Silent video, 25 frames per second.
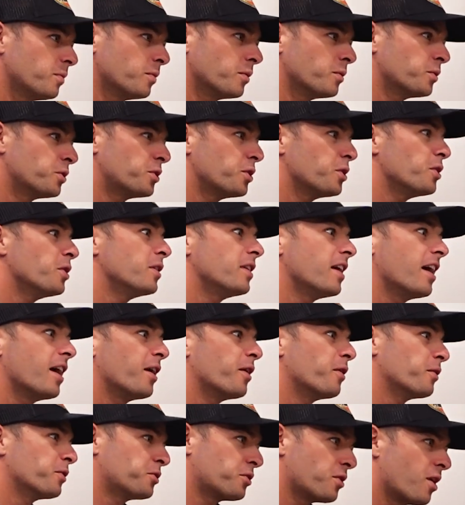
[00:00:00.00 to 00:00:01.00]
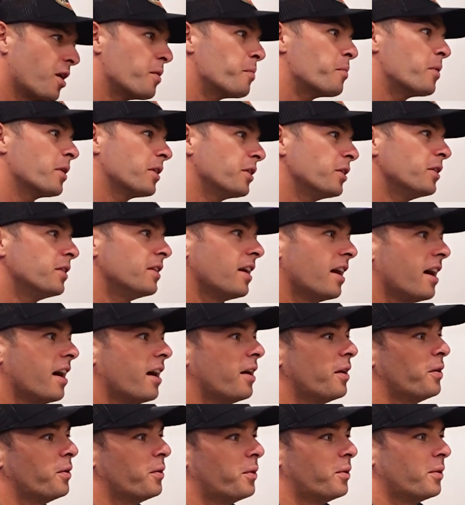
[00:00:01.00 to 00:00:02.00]
will shoot you down or try and bring you
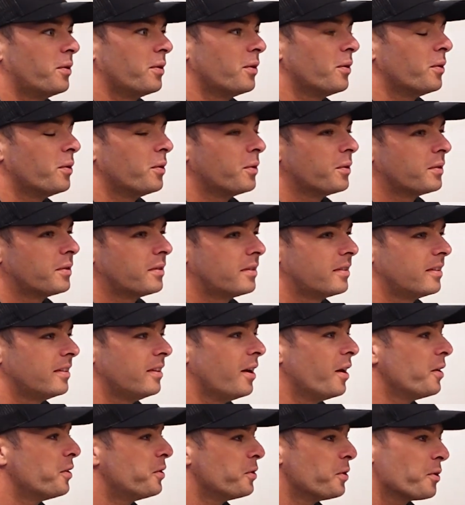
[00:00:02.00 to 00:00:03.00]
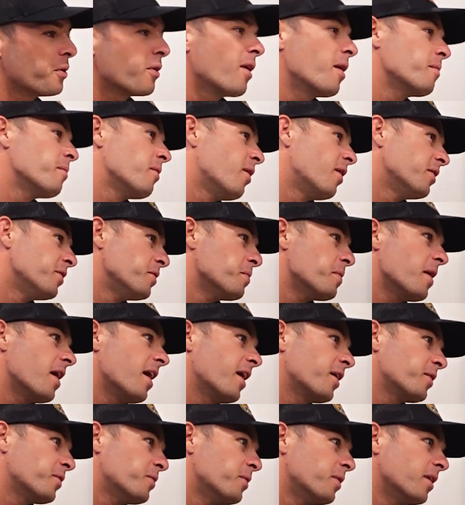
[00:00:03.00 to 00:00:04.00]
down or talk crap behind your
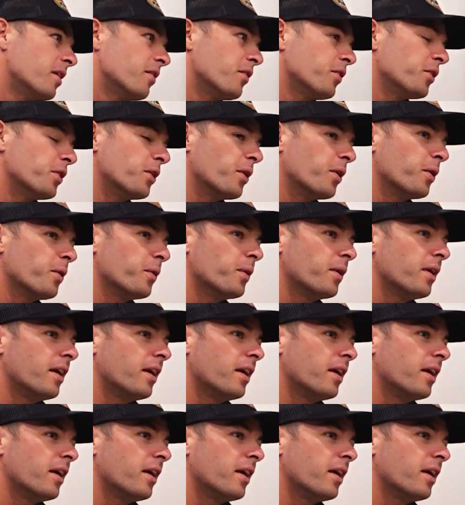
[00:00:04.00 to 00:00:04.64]
back or whatever, you know.